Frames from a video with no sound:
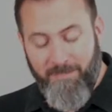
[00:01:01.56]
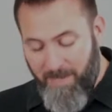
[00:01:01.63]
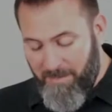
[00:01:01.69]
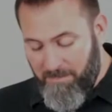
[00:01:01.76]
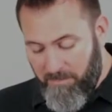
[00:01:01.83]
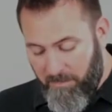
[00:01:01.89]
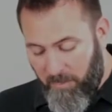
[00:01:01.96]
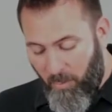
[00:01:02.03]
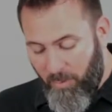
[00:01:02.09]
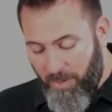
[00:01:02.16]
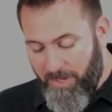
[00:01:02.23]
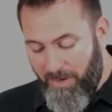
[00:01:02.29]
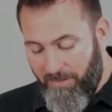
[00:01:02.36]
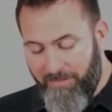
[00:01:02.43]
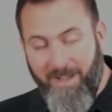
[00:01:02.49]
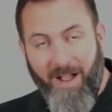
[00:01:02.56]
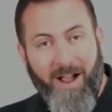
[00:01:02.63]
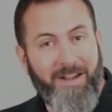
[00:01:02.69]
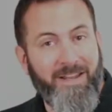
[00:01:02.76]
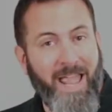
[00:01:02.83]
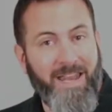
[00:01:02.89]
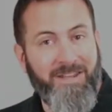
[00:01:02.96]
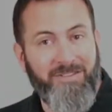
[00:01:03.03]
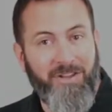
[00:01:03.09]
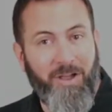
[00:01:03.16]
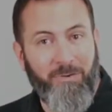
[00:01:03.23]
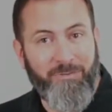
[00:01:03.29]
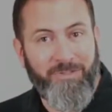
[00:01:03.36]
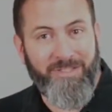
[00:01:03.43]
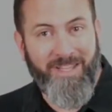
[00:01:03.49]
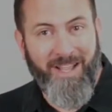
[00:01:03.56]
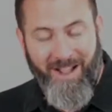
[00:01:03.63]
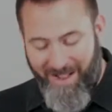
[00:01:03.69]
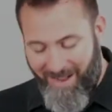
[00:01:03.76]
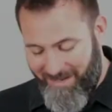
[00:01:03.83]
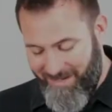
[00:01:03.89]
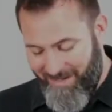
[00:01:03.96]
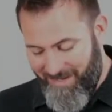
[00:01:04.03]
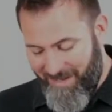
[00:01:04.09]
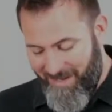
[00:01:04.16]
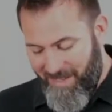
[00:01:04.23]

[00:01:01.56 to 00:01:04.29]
been born of God and knows God.